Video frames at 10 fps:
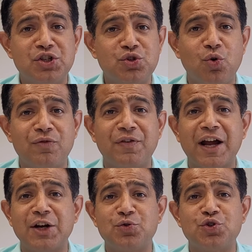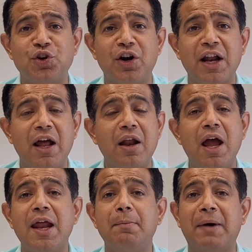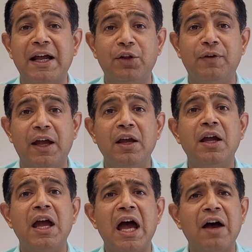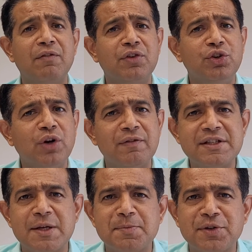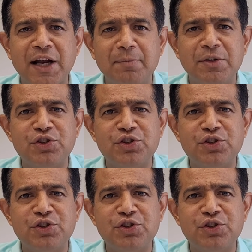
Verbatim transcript: don't forget to share it. And, and by the way, haven't you haven't subscribed to the